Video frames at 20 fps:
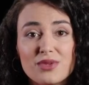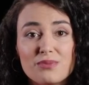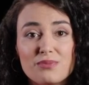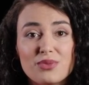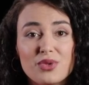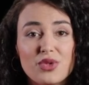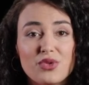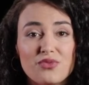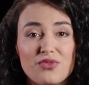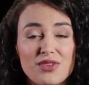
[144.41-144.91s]

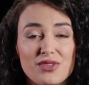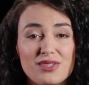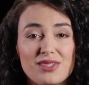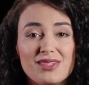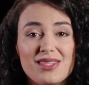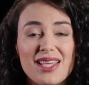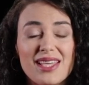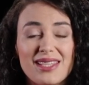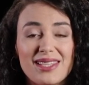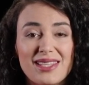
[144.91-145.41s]
proof of
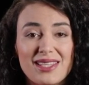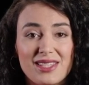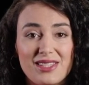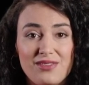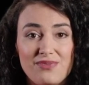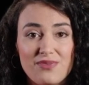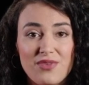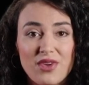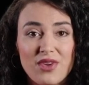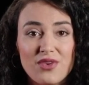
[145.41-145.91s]
stake is
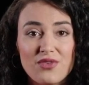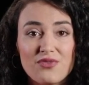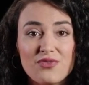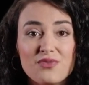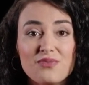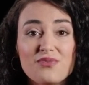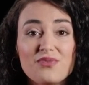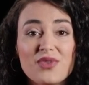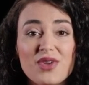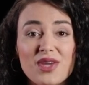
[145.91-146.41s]
far
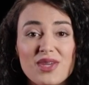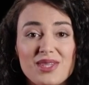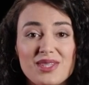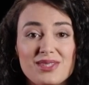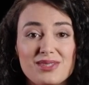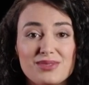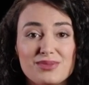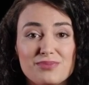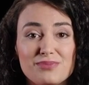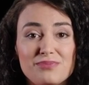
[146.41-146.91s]
from flawless.